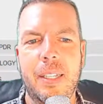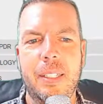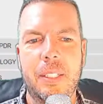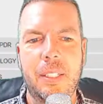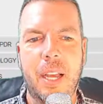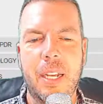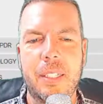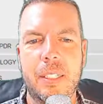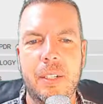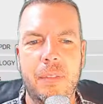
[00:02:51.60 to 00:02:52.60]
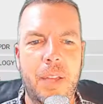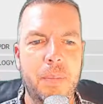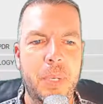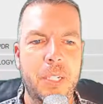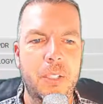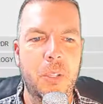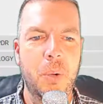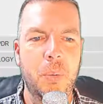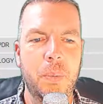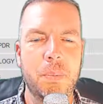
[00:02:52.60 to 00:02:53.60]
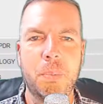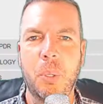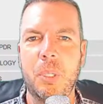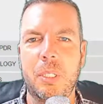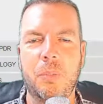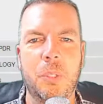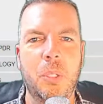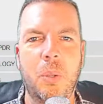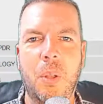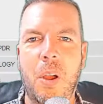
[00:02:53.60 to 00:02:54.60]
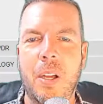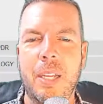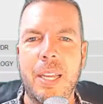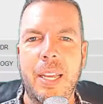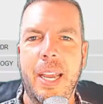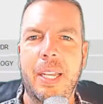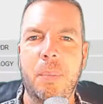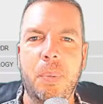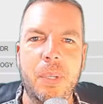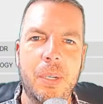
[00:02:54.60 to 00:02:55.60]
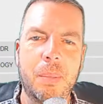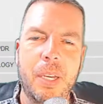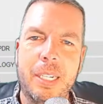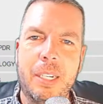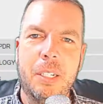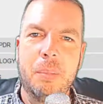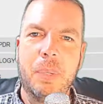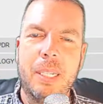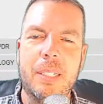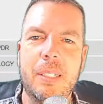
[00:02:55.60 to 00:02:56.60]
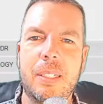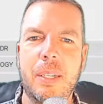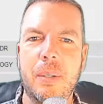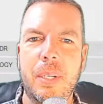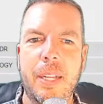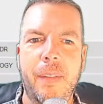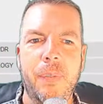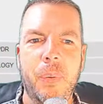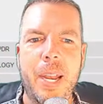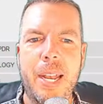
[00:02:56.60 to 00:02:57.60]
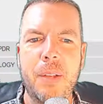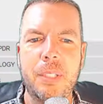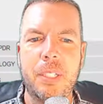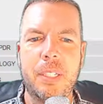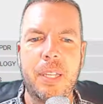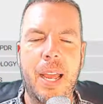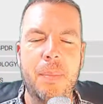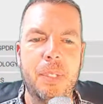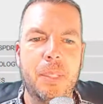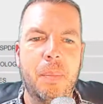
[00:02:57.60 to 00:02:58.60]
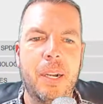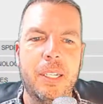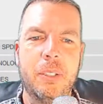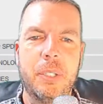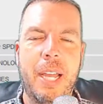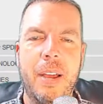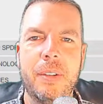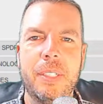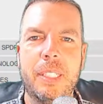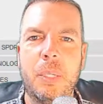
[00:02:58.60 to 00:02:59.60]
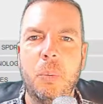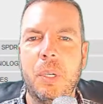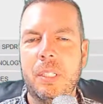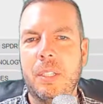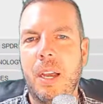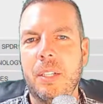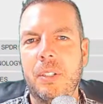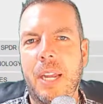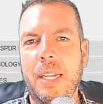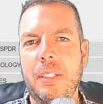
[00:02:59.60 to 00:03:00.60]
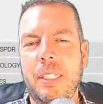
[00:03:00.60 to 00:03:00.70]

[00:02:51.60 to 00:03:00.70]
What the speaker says: stocks that have been so bullish for so long, and they're putting their money in other places. So right now is a good time as the markets are down to see what stocks are actually